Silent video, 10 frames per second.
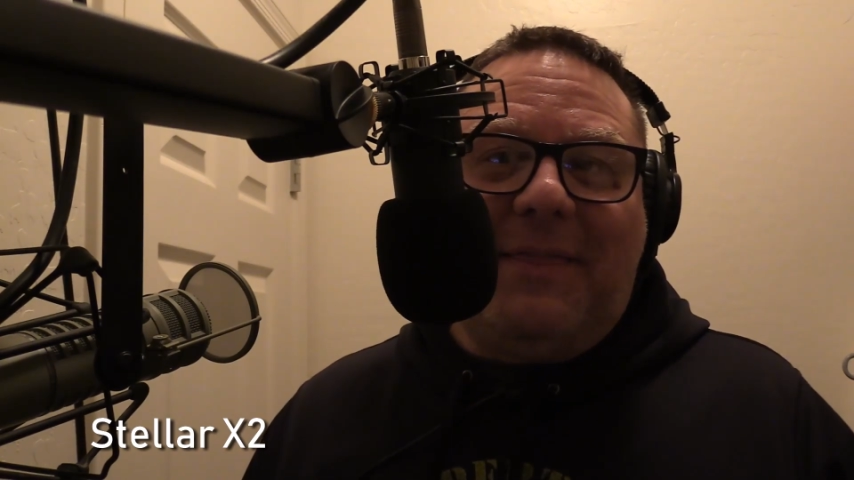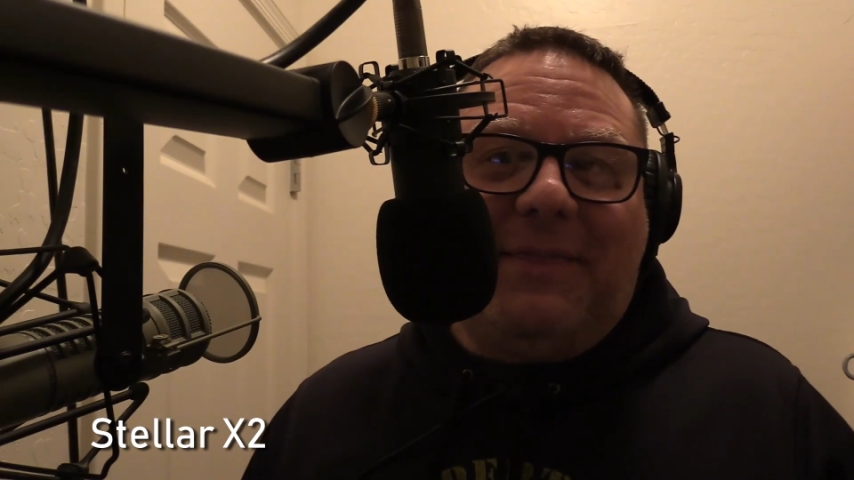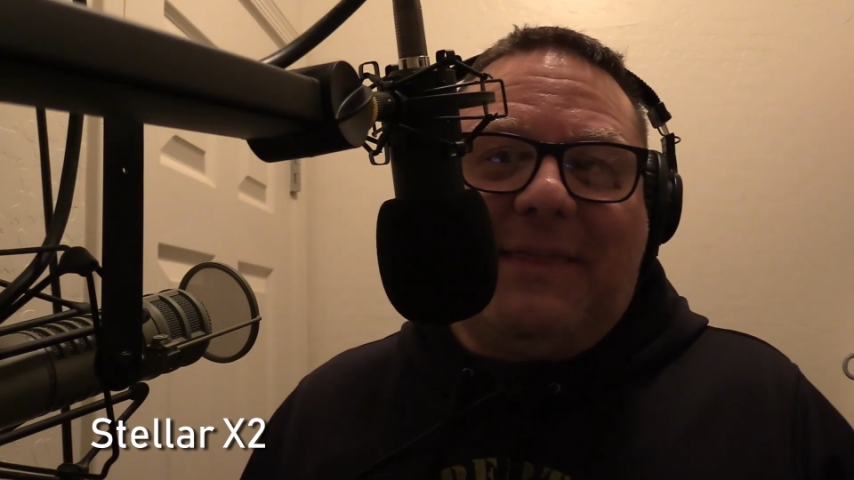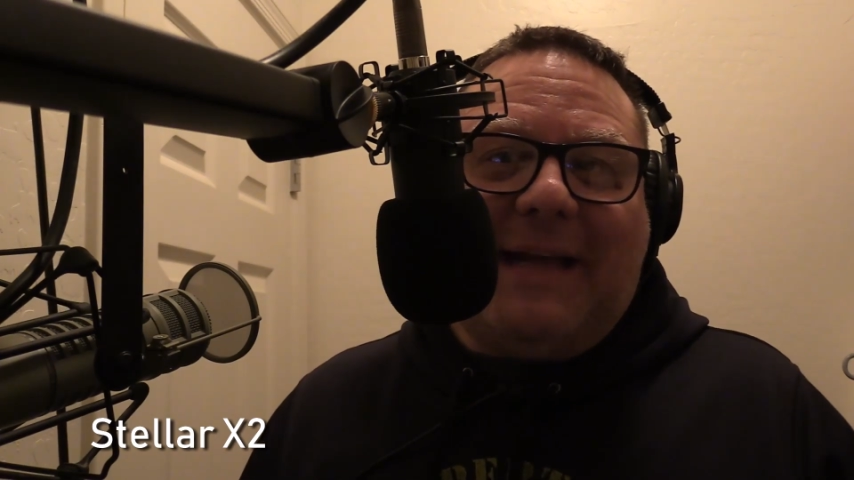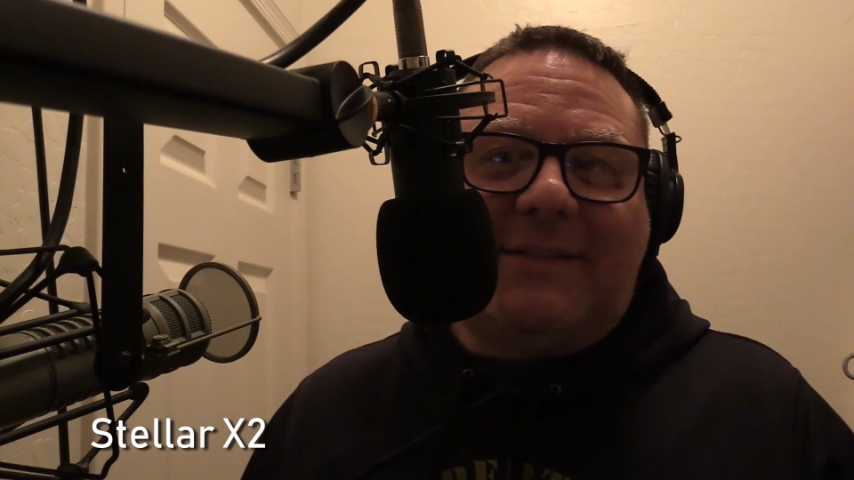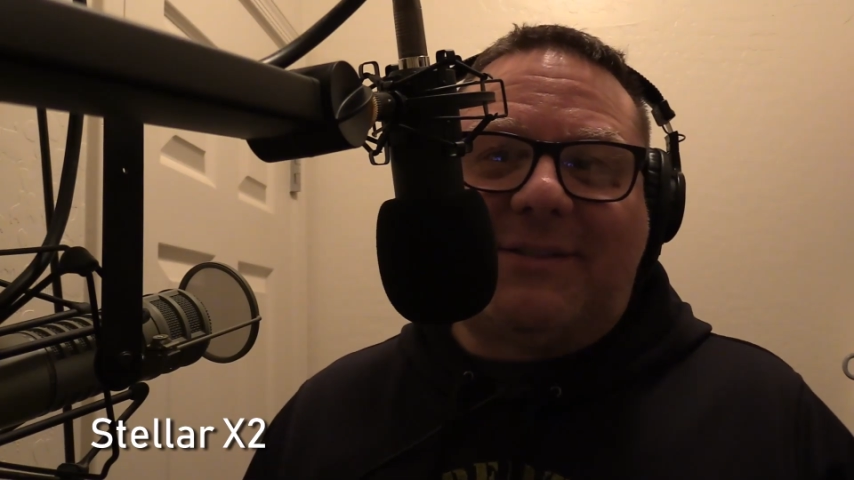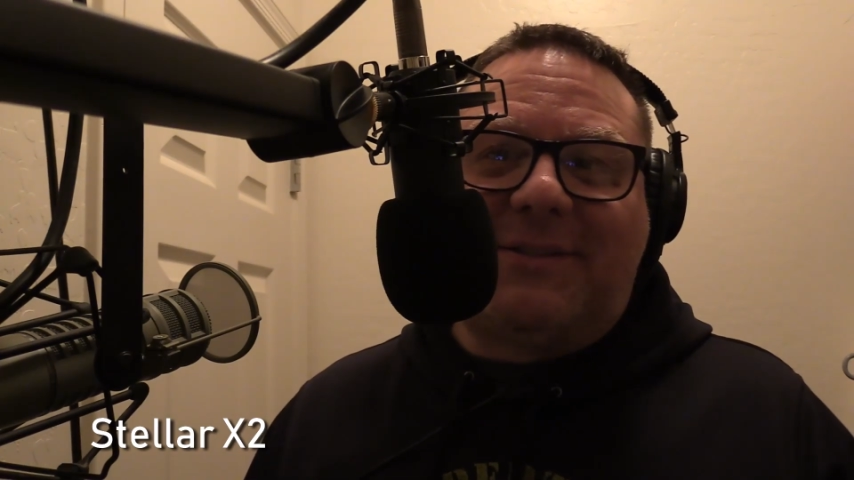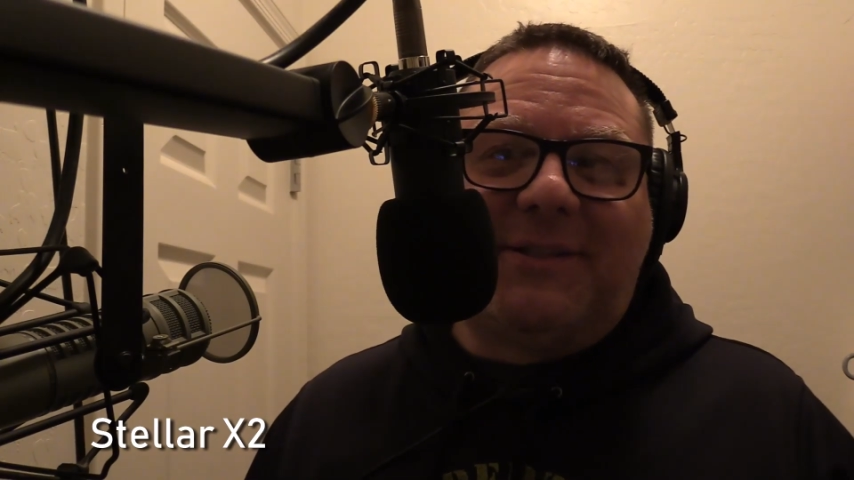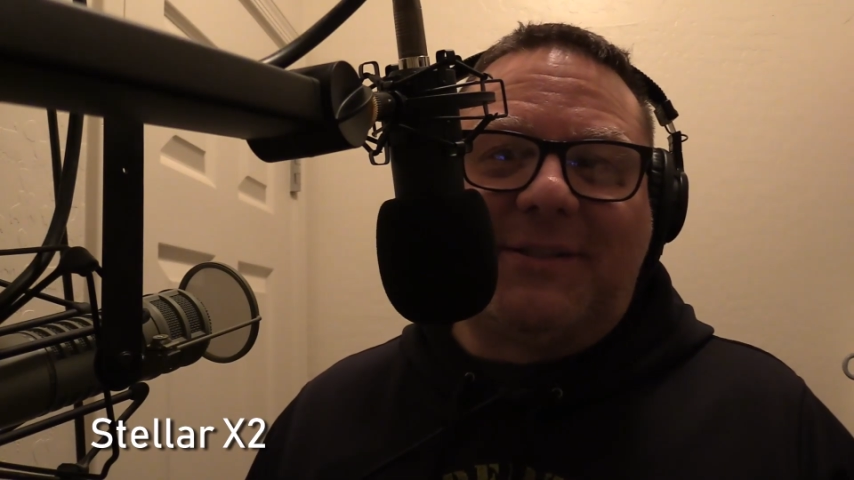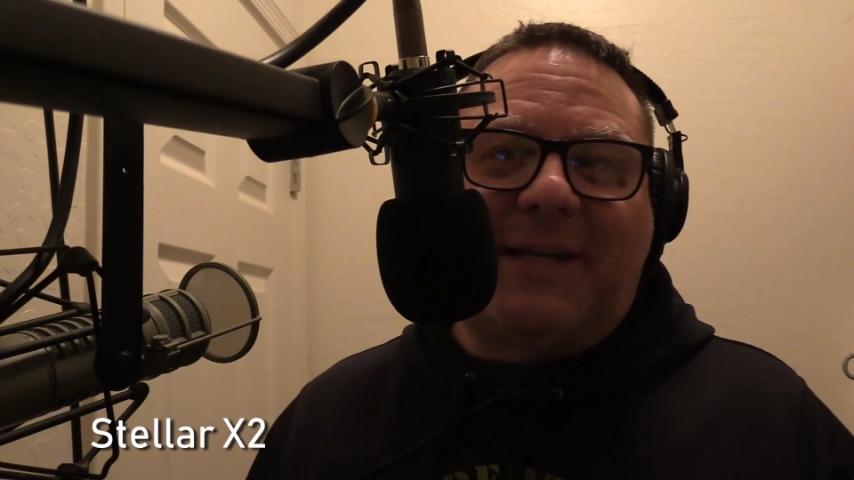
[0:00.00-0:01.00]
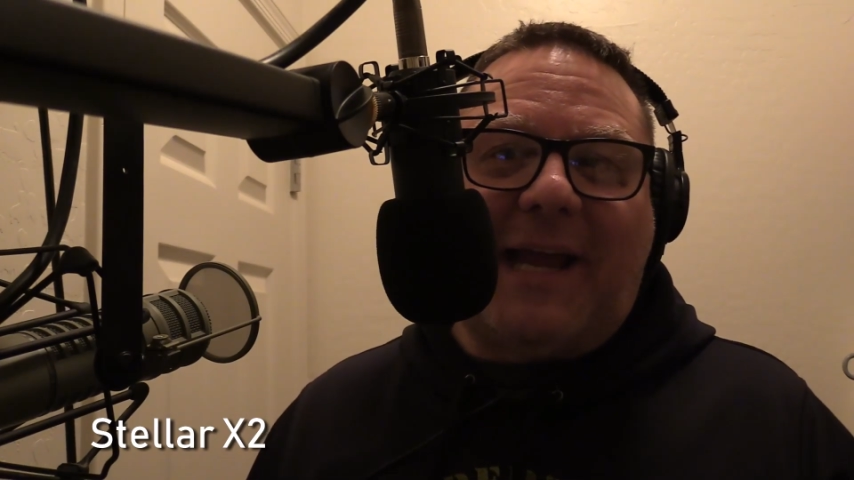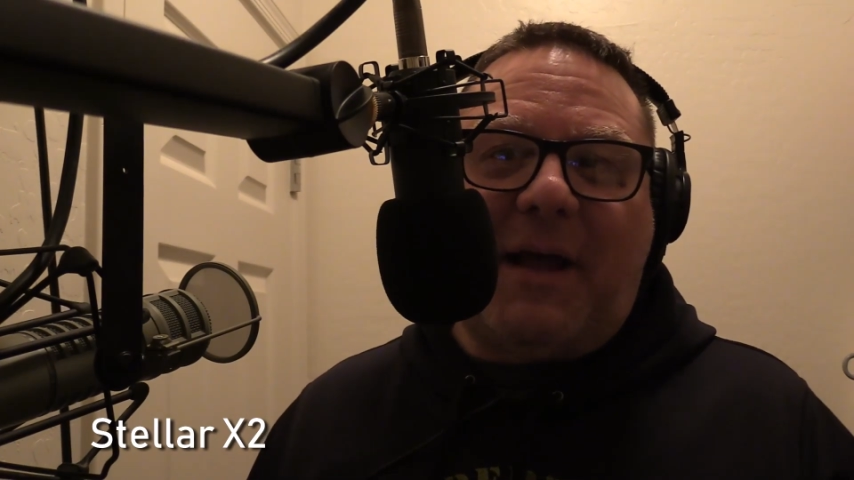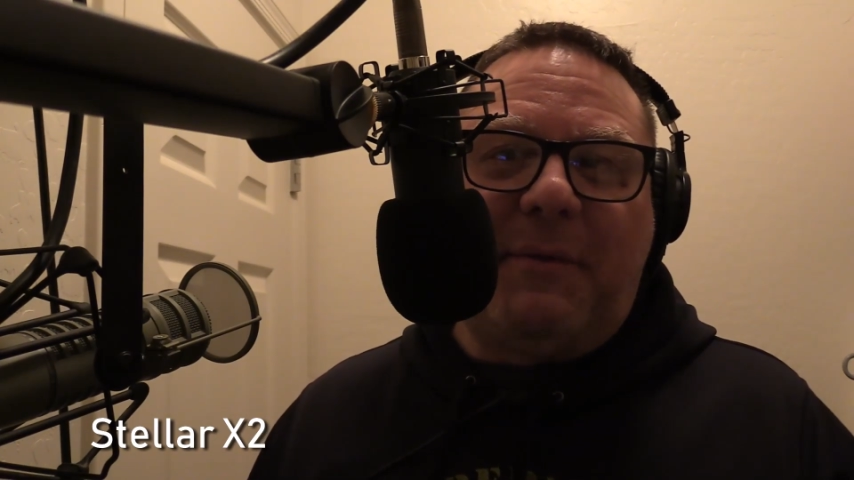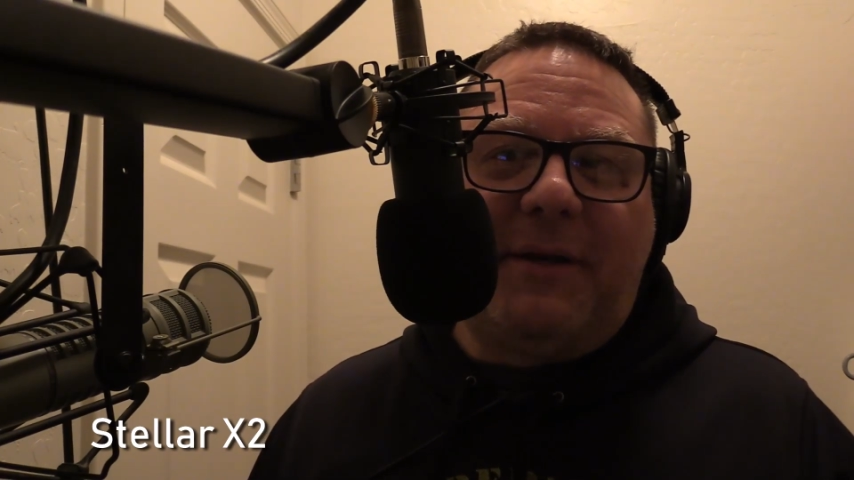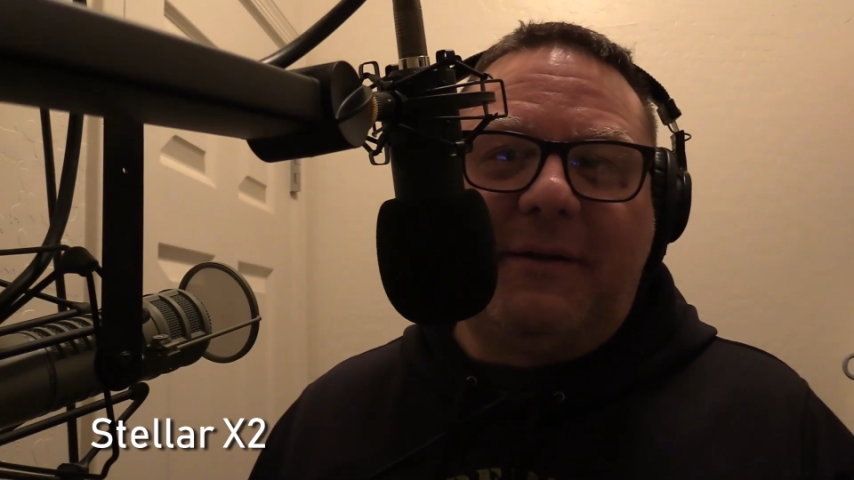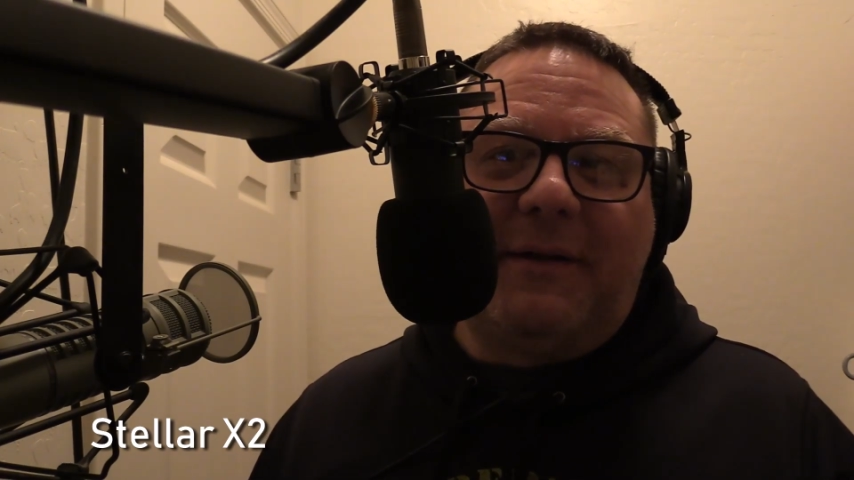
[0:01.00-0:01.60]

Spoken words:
That's just habit.